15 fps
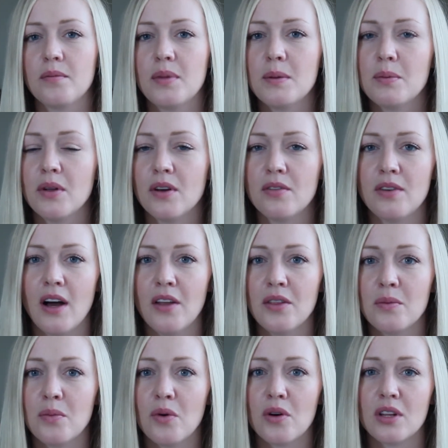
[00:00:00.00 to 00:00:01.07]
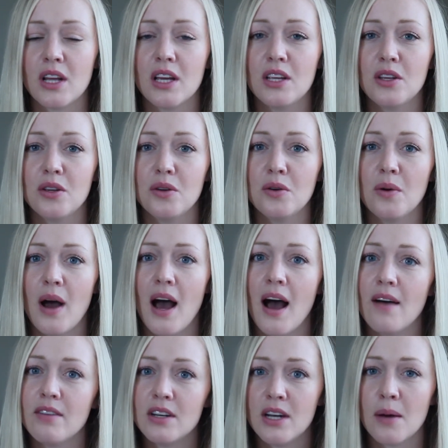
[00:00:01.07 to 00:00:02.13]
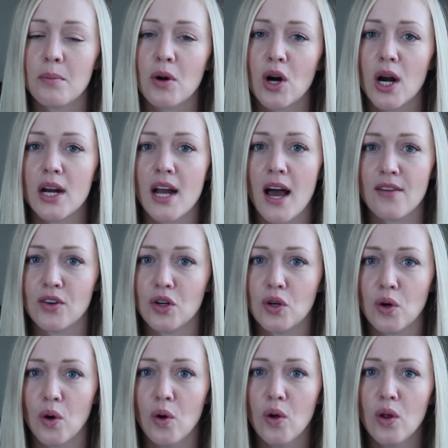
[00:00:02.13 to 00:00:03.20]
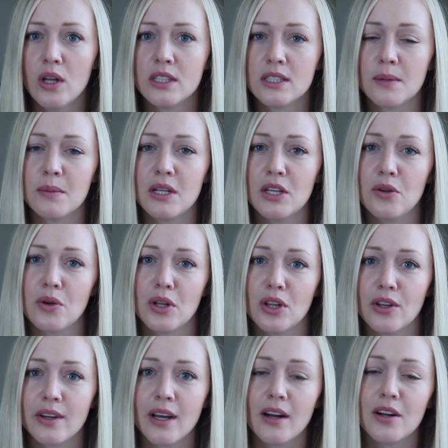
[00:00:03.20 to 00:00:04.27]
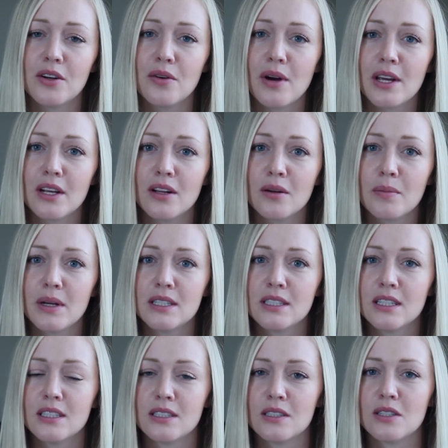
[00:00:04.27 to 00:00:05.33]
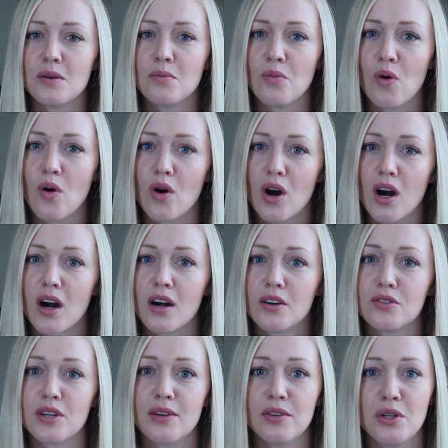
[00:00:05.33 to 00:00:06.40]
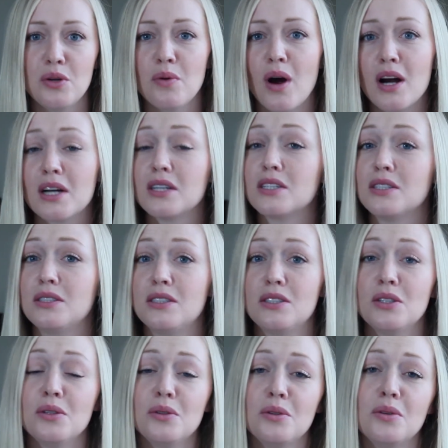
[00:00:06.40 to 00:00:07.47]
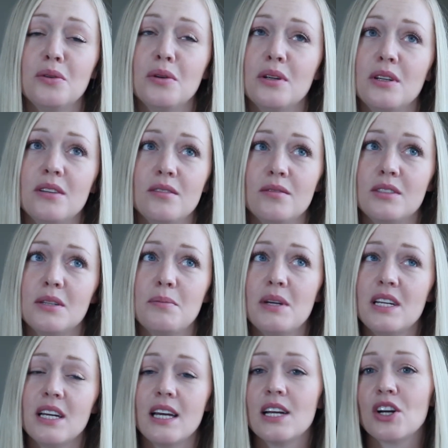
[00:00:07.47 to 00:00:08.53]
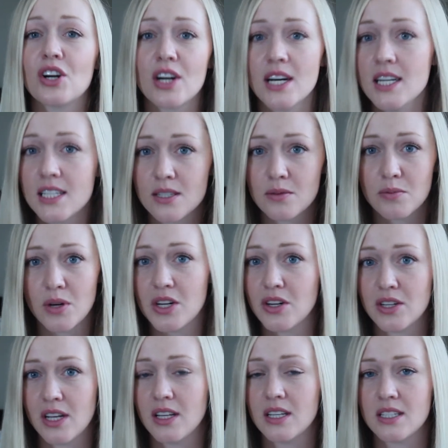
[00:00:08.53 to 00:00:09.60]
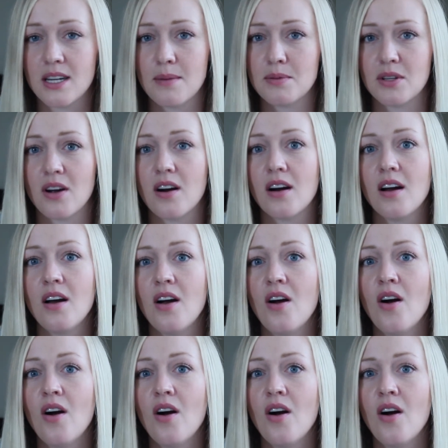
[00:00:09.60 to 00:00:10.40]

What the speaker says: People have found the more that you have a number and have a goal and something you can look at on a regular basis, the more driven you are to increase what your daily steps are,